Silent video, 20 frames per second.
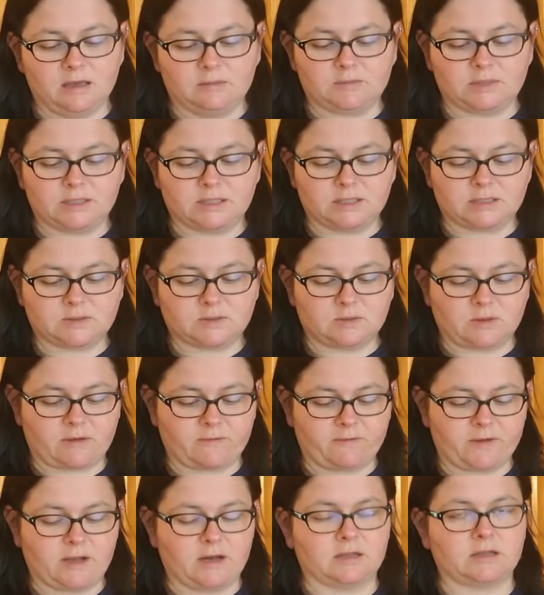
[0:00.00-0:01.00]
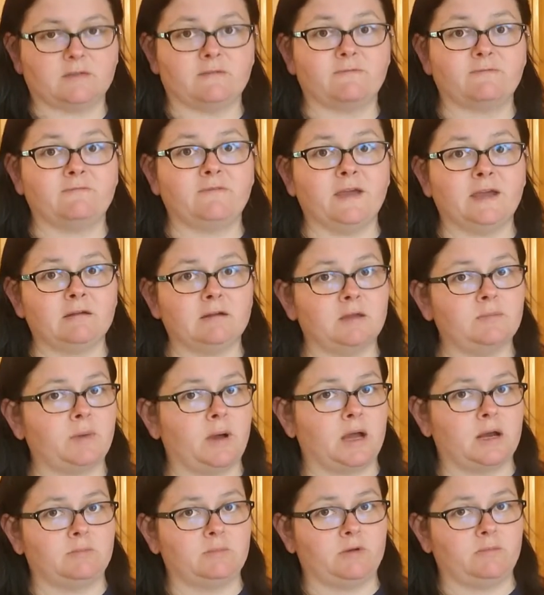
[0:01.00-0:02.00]
But this one I found at the very
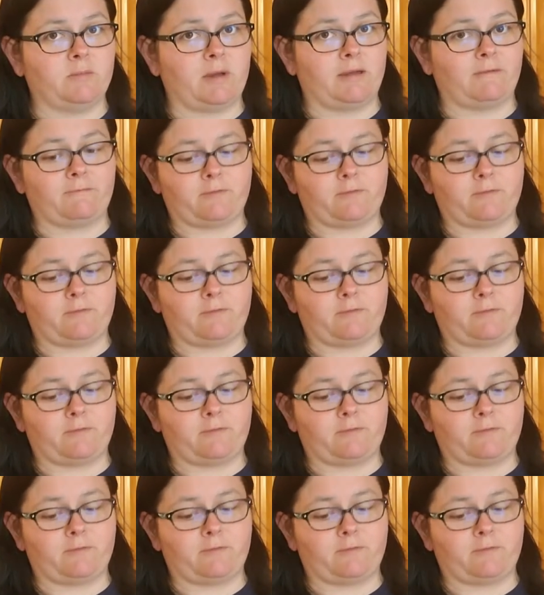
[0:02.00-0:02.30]
bottom of my